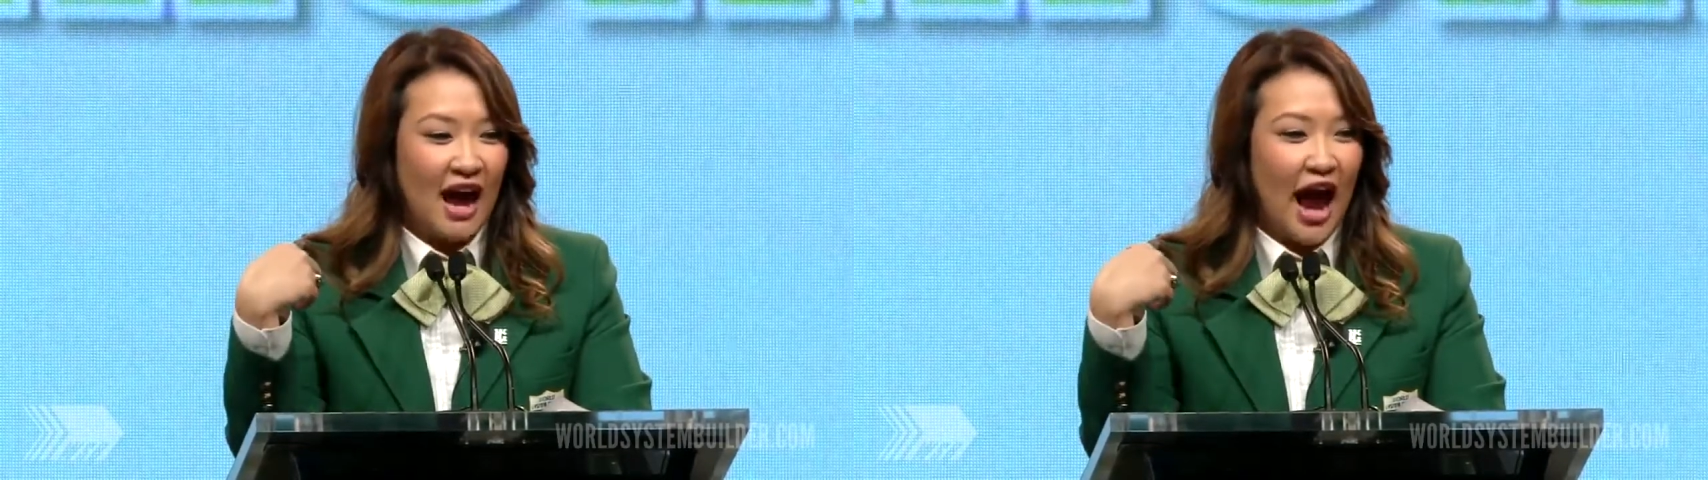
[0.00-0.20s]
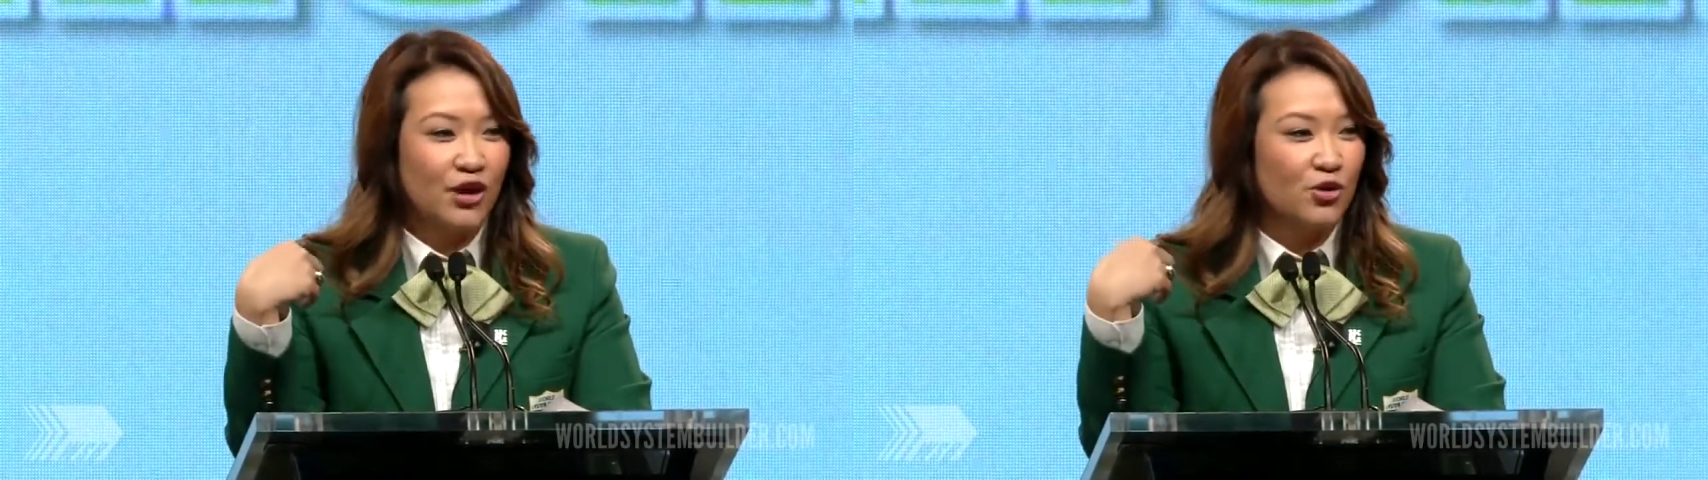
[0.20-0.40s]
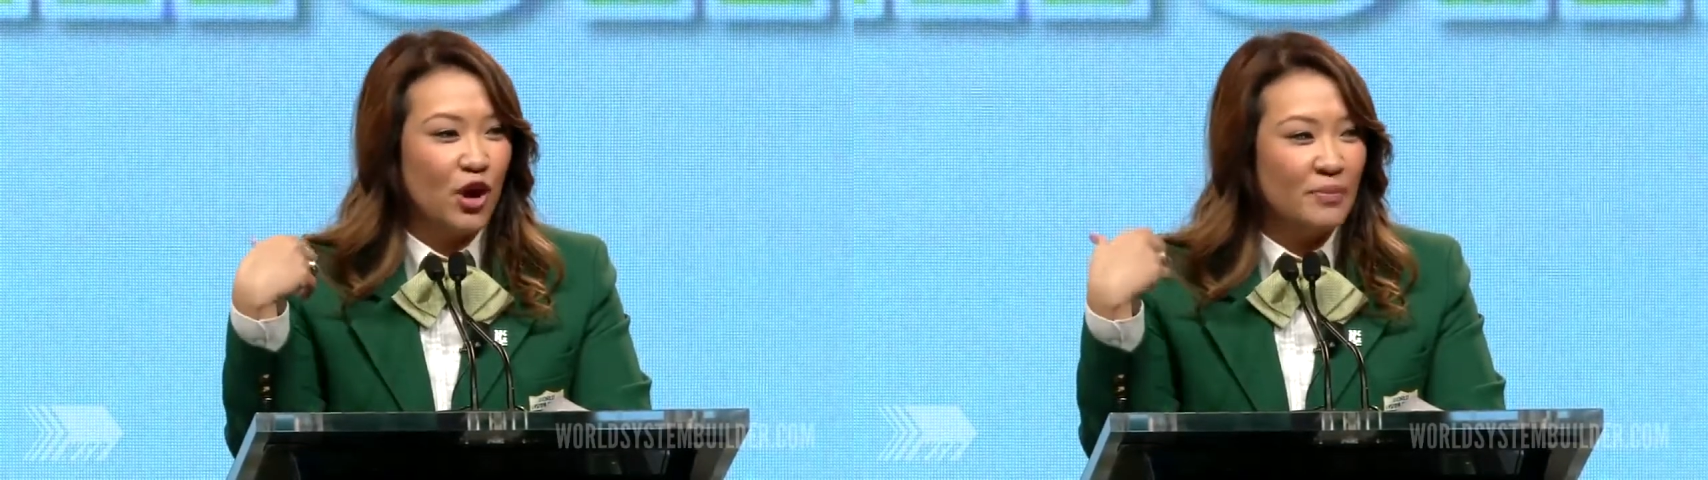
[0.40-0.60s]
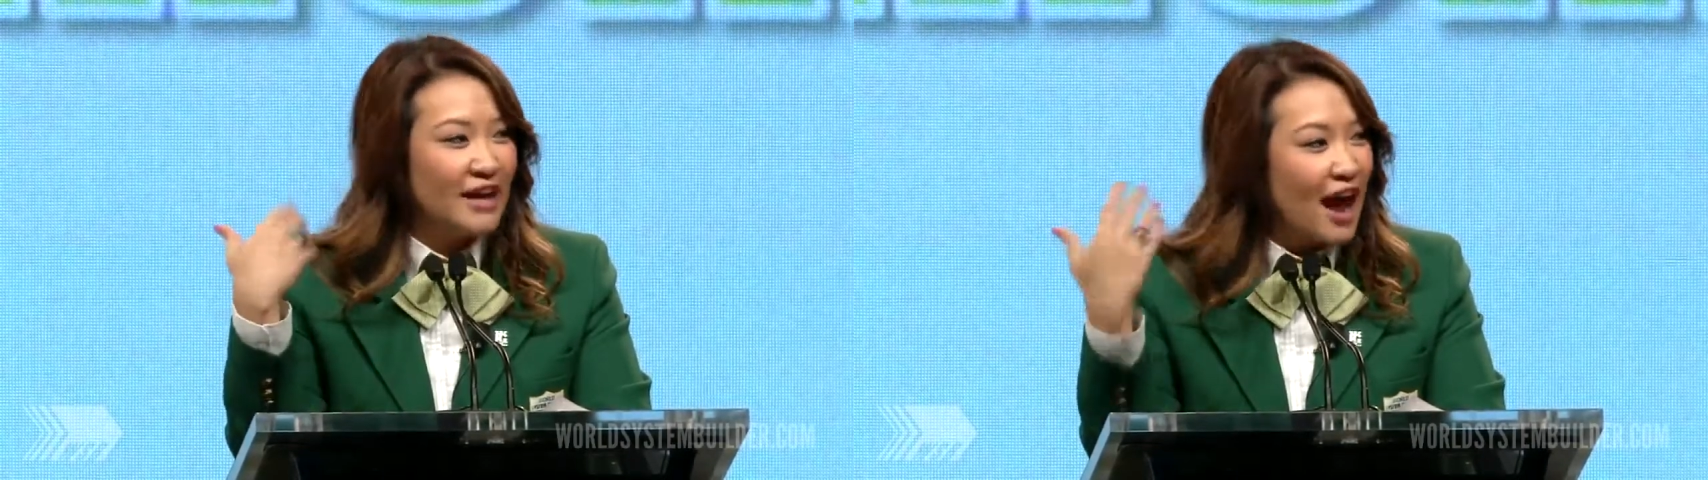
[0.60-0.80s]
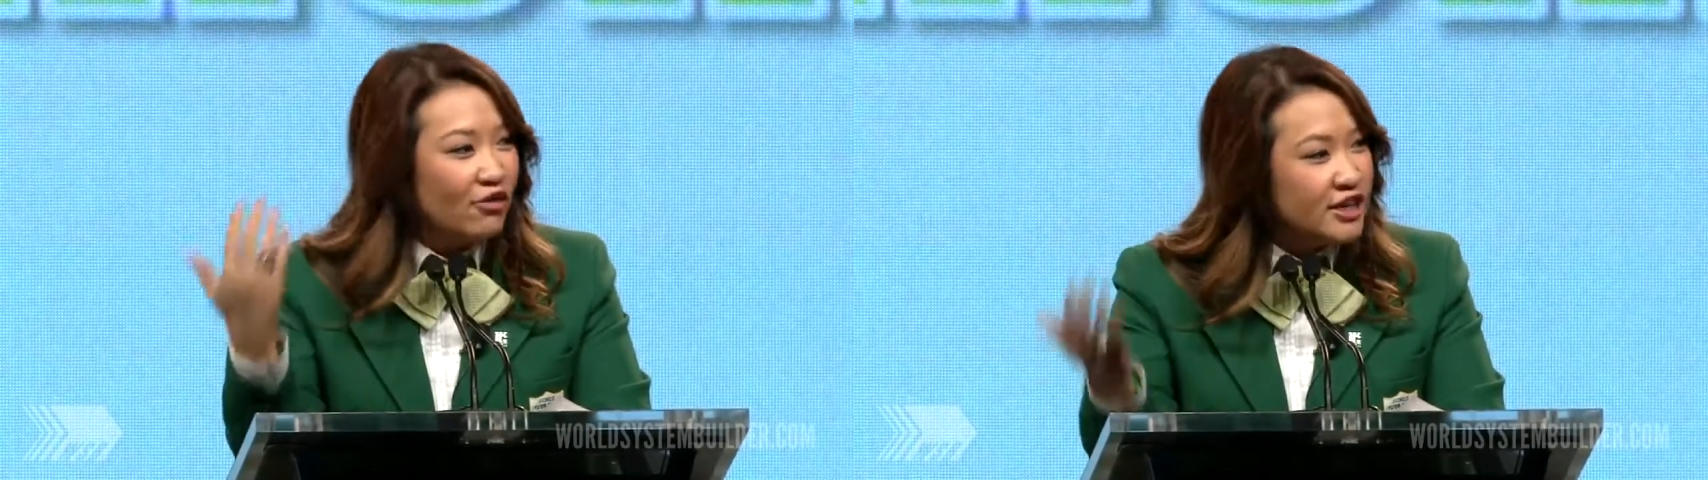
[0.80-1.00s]
I grew up in
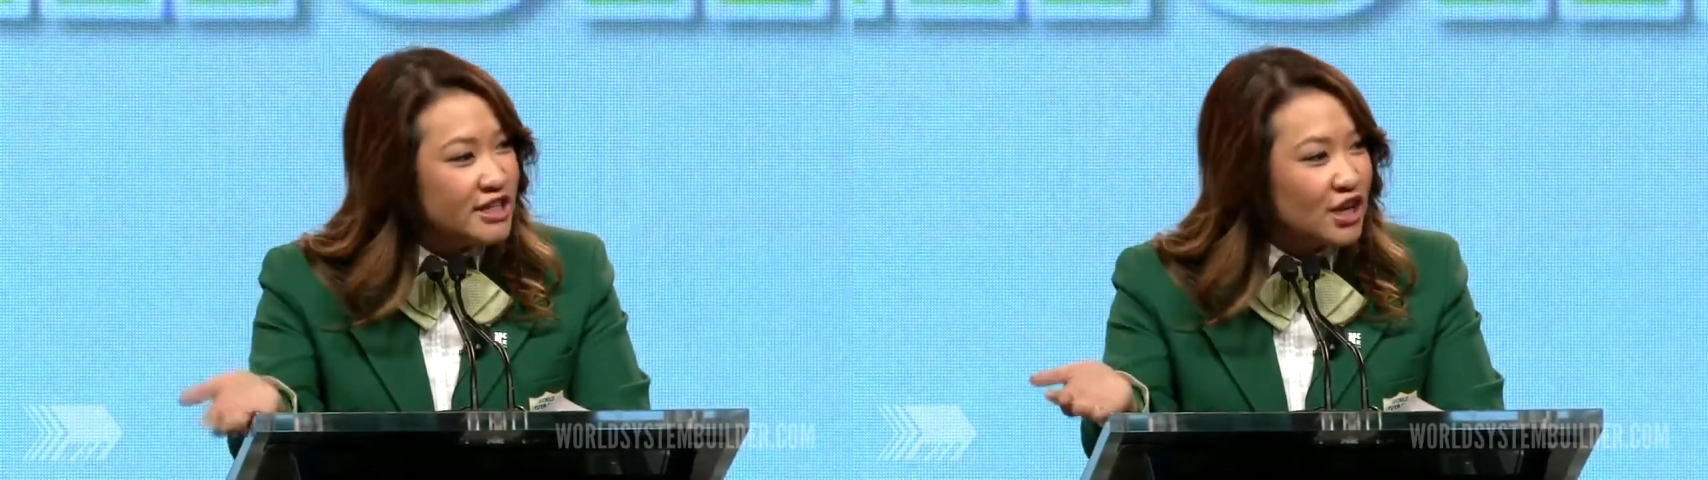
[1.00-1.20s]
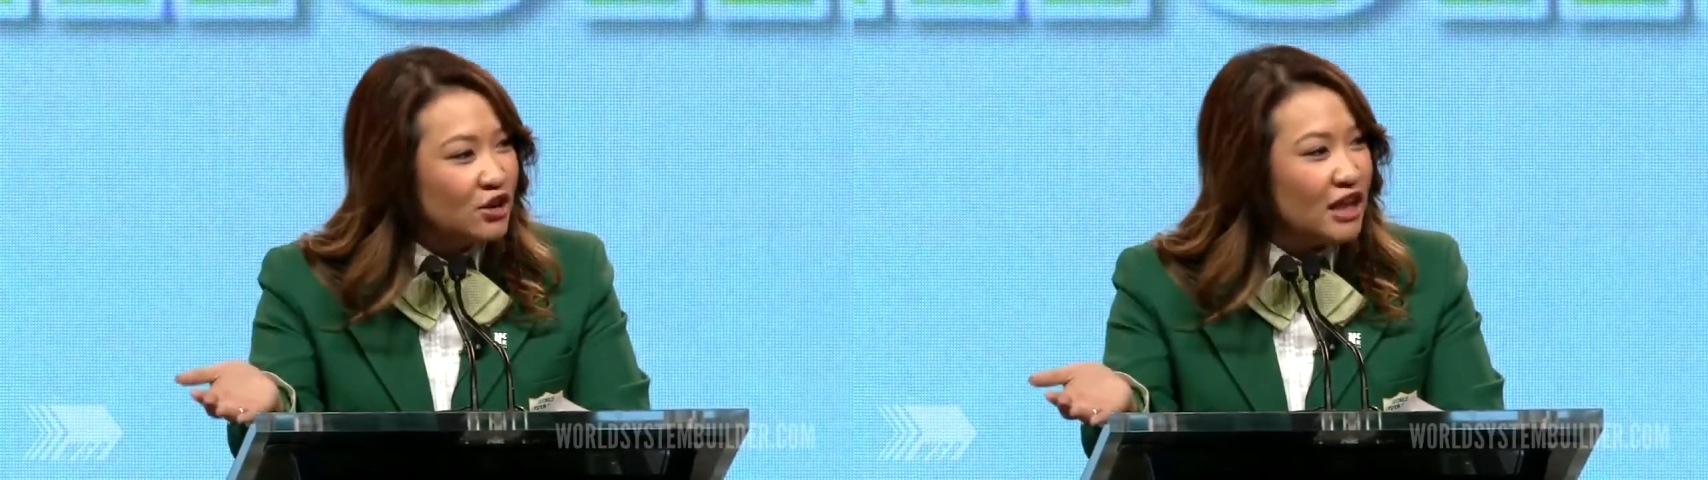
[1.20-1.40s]
every single